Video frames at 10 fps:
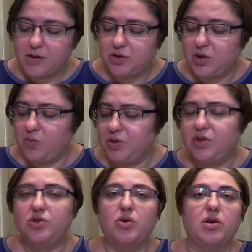So I
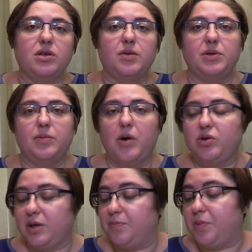wanted to talk a little bit
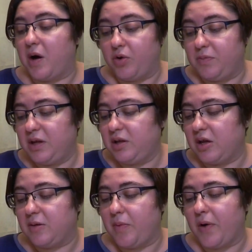about empowerment
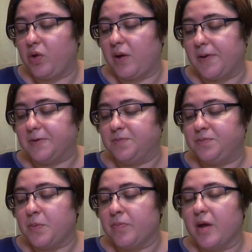and about
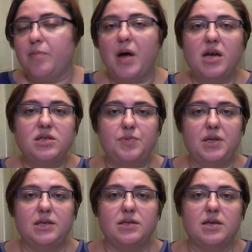my
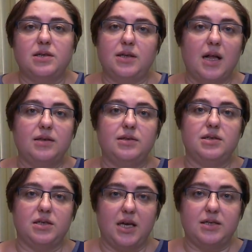experience as an adult
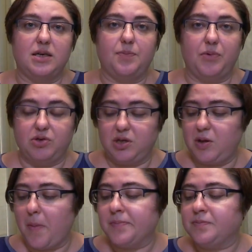dyslexic person.
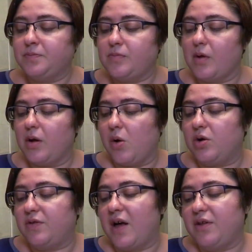
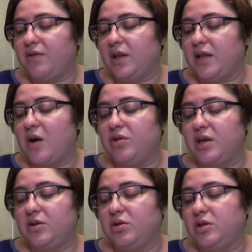Or rather than now,
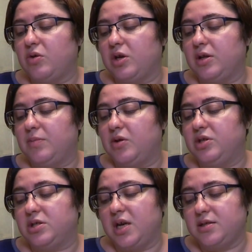they're not talking about
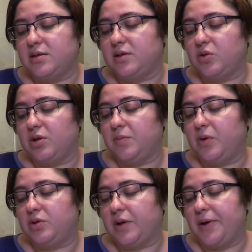dyslexia, they're talking
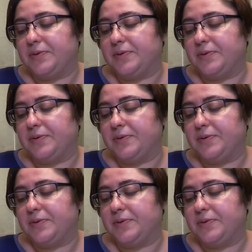about